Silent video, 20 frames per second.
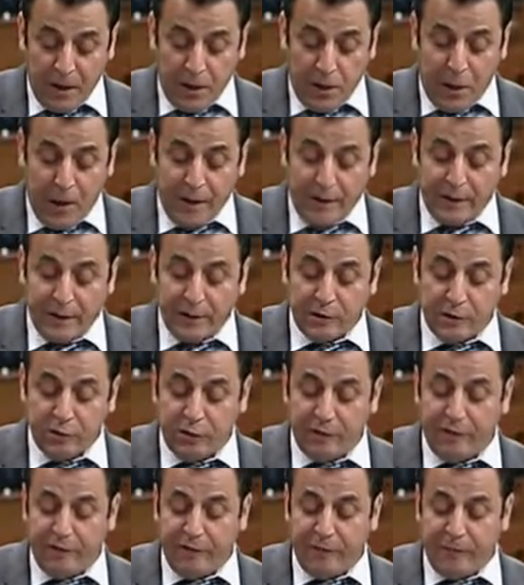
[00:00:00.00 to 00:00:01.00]
While the
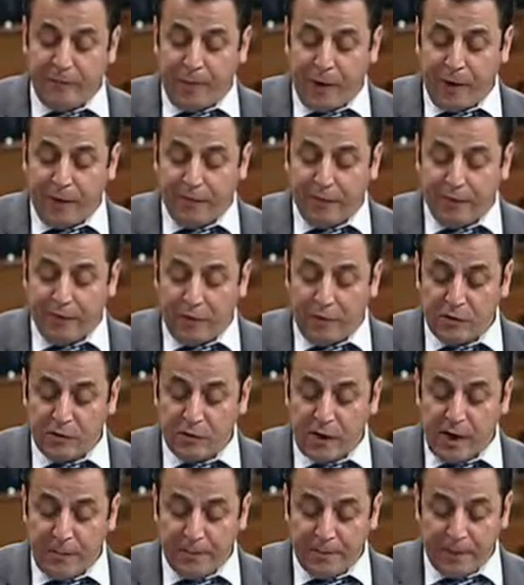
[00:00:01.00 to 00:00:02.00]
Conservative Party
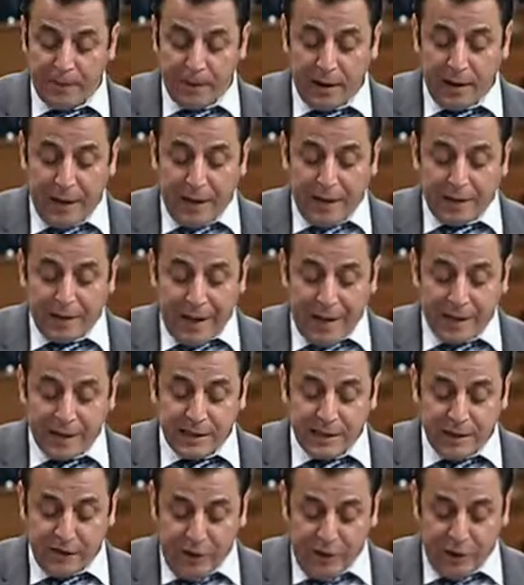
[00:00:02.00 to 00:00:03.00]
frowns up
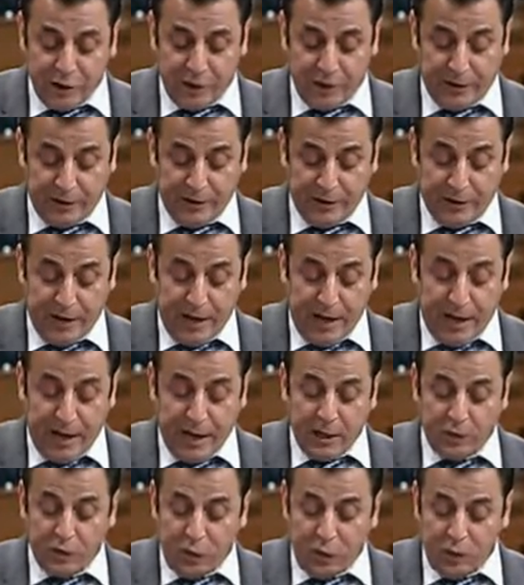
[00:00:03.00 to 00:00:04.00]
tax evasion,
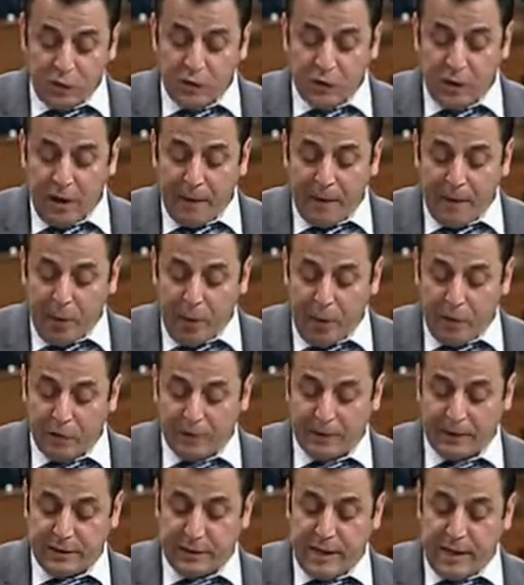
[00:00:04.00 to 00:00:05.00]
it also
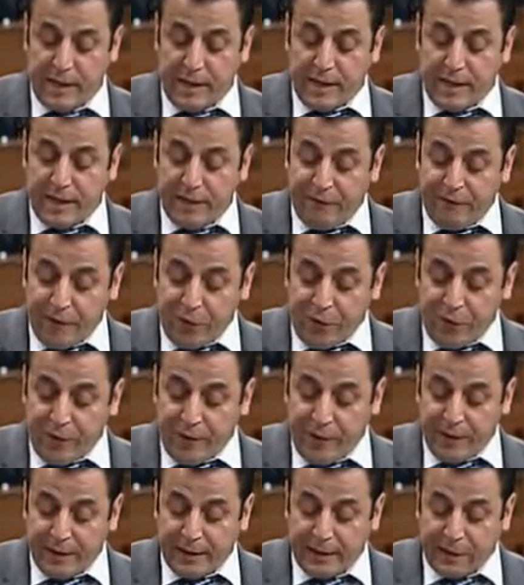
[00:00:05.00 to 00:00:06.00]
upholds the view
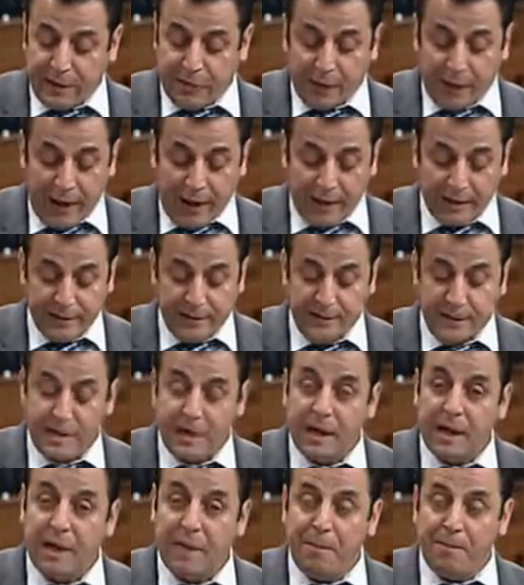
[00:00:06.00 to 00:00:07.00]
that this practice
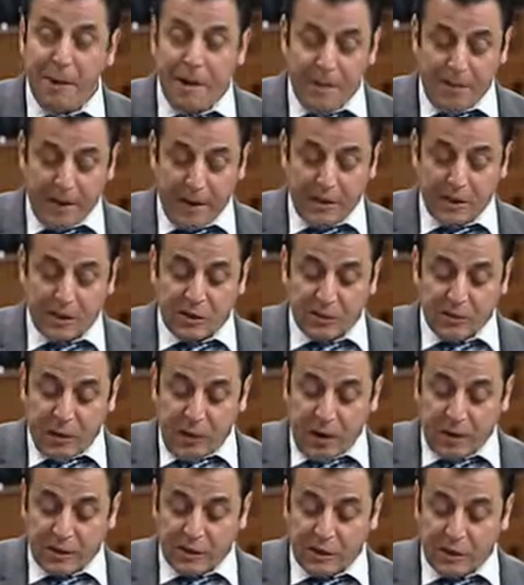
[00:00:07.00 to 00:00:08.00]
may be a
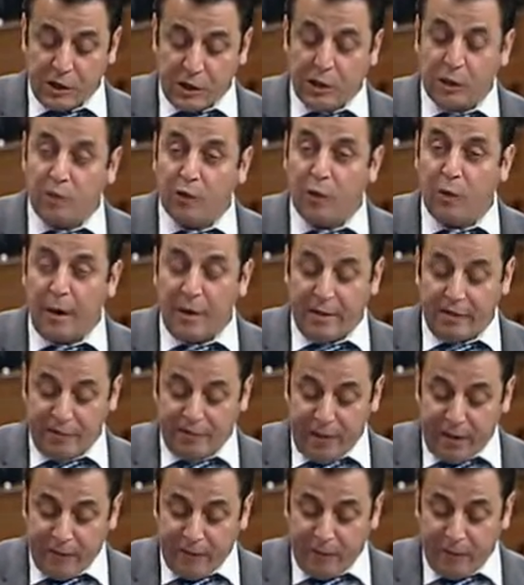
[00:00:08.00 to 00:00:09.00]
response to
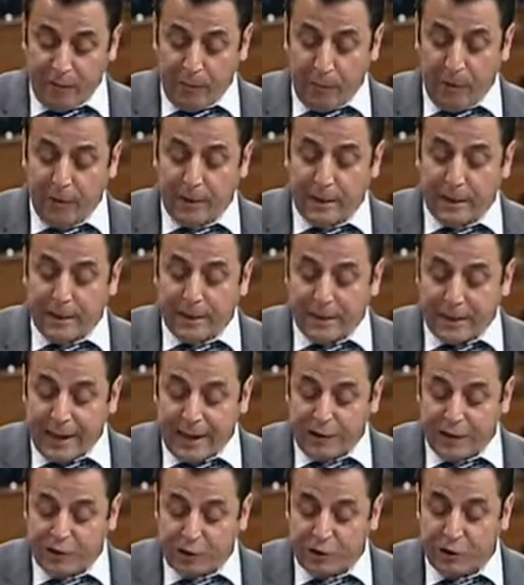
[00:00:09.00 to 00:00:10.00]
unfavorable
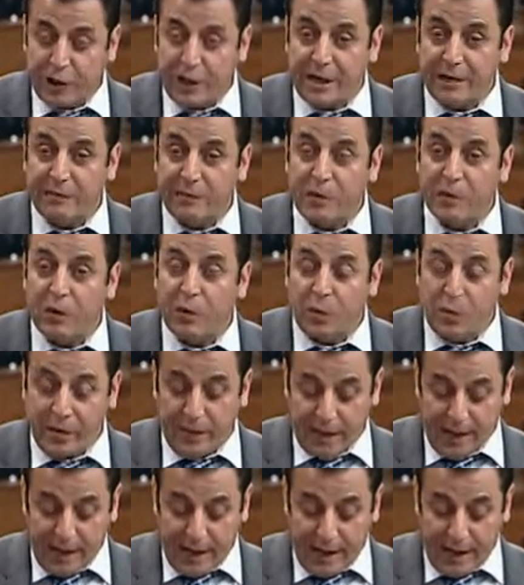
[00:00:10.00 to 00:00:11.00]
tax regimes
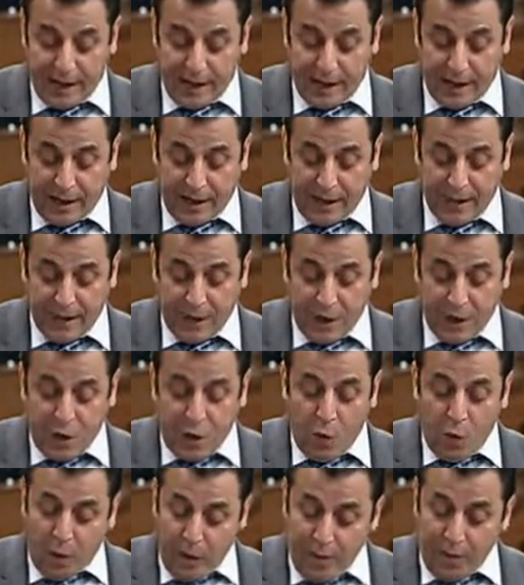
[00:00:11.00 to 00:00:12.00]
within Canada.
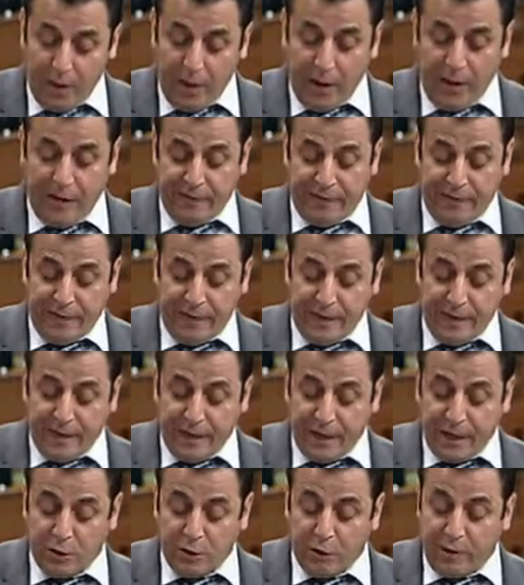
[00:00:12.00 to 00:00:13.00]
We believe
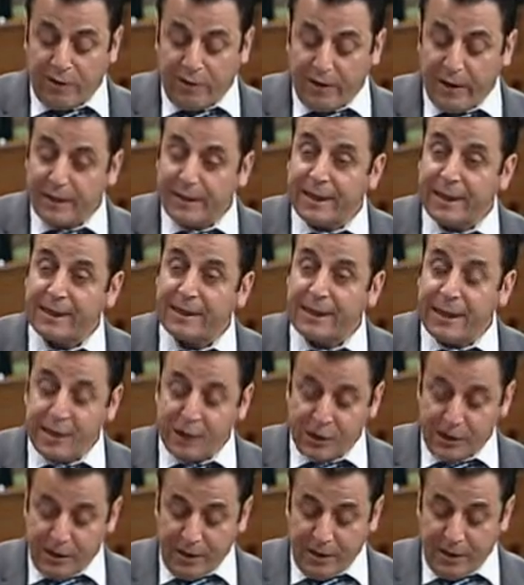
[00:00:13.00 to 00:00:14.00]
that with fair
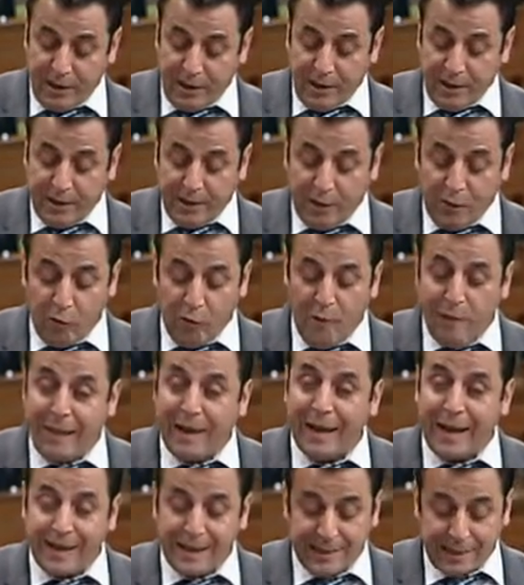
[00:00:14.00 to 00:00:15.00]
taxation, there will
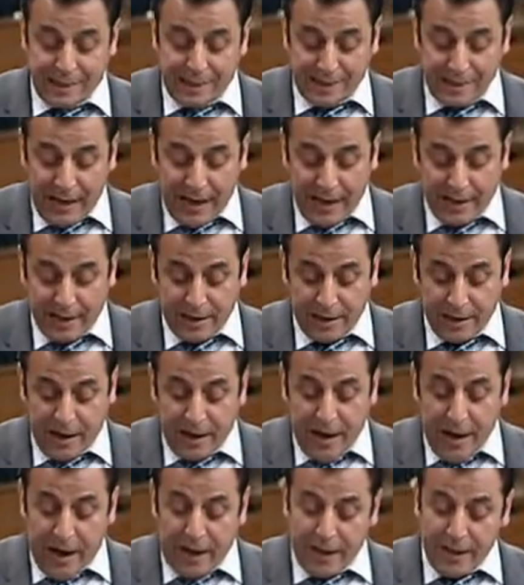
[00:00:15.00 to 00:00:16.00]
be less desire
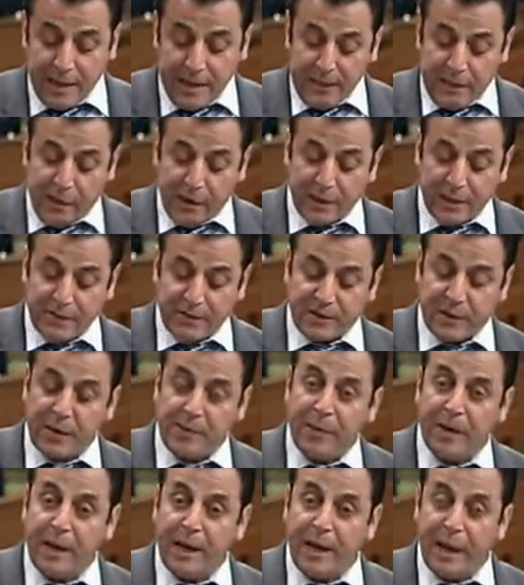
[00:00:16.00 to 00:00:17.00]
on the part of
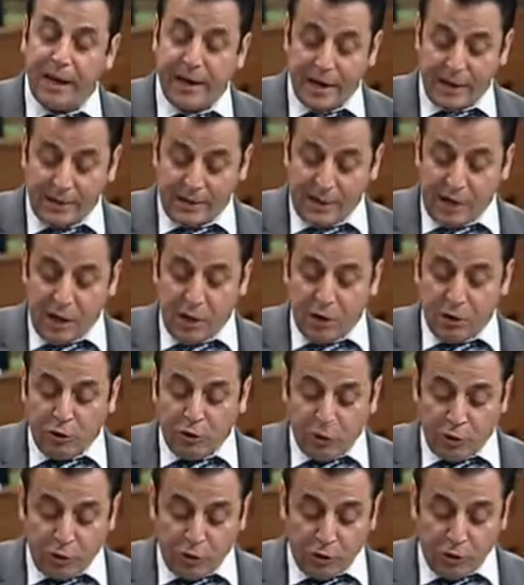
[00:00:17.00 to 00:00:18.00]
some Canadians
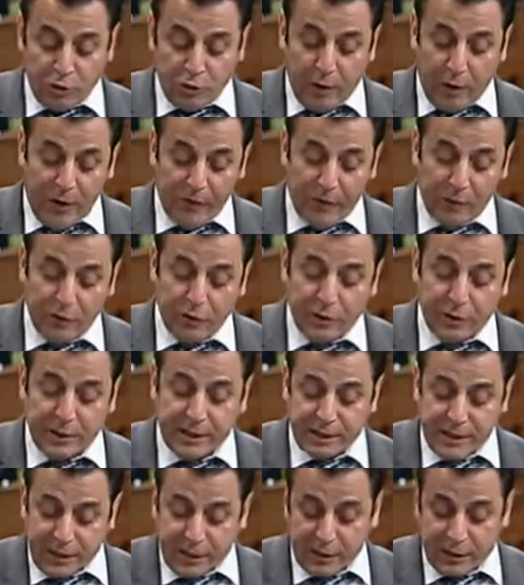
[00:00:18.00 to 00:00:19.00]
to look to other
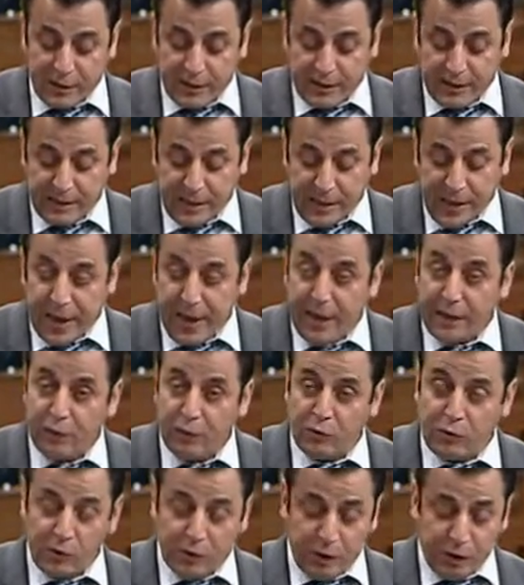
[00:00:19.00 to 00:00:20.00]
jurisdictions
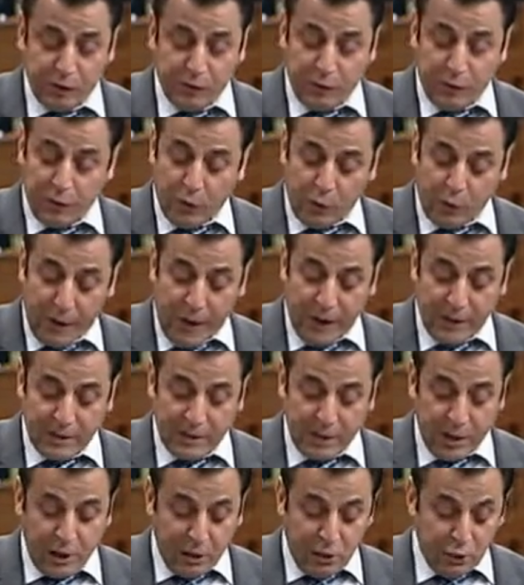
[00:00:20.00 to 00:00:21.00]
and to search for
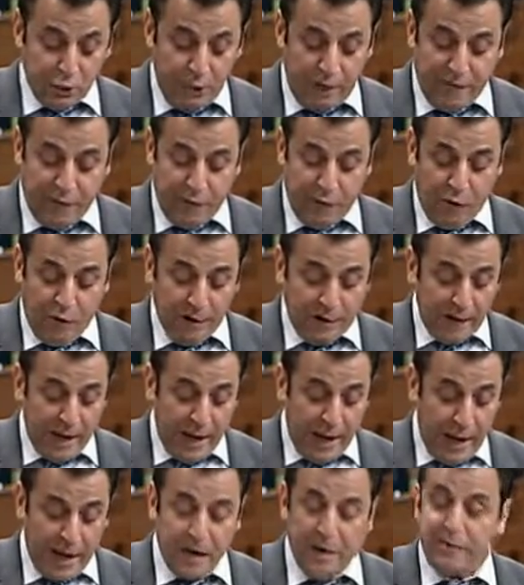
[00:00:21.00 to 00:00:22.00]
ways to avoid
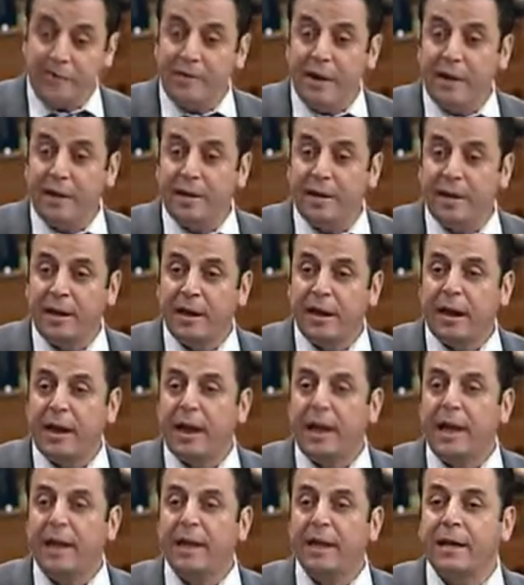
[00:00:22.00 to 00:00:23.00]
and evade
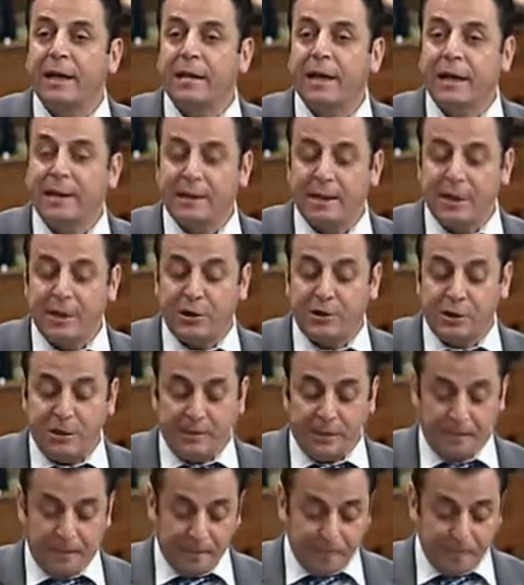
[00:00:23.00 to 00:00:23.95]
Canadian taxation.